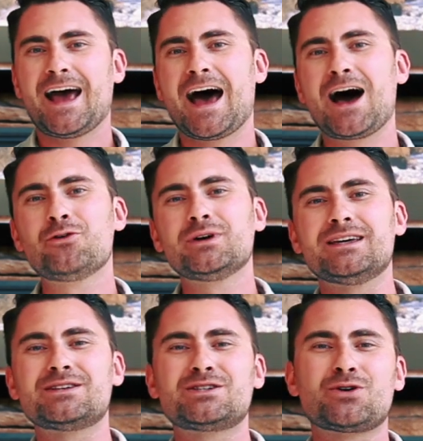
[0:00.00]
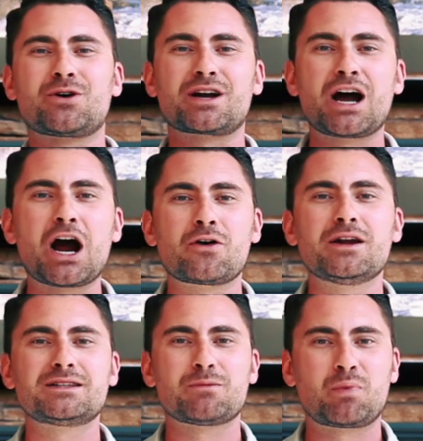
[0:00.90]
How is your
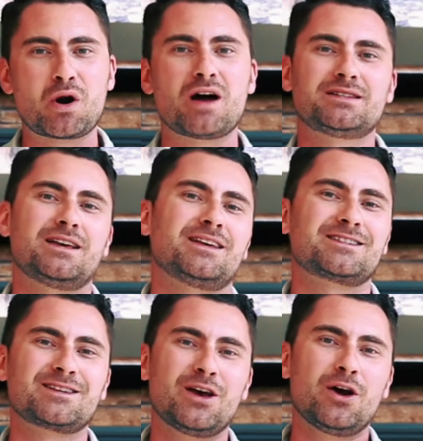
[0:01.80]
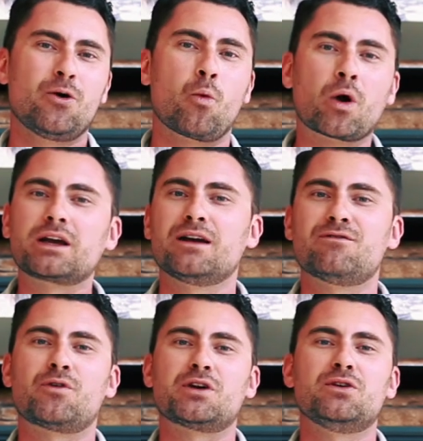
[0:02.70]
current process
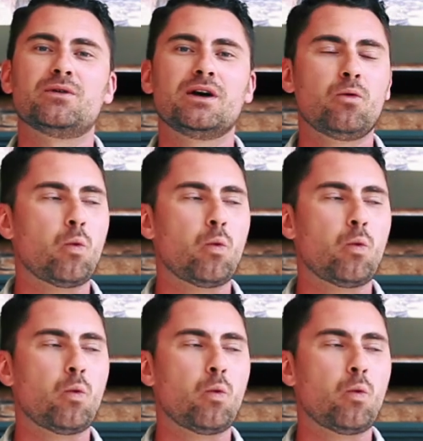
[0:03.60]
working for you?